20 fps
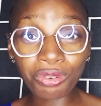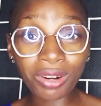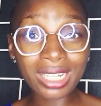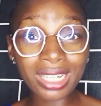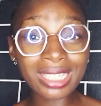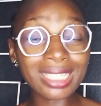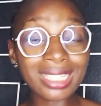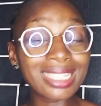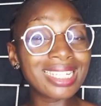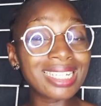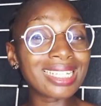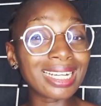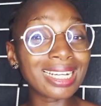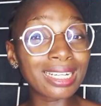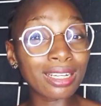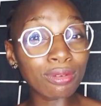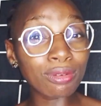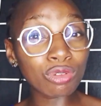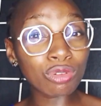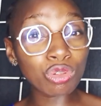These are the
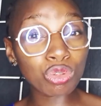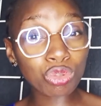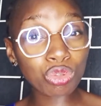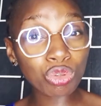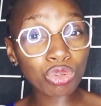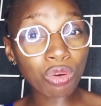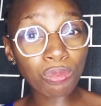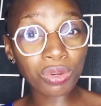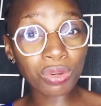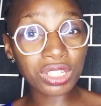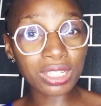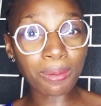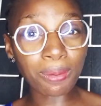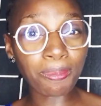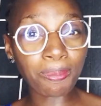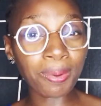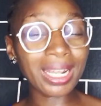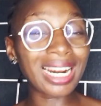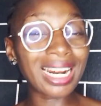two most important, and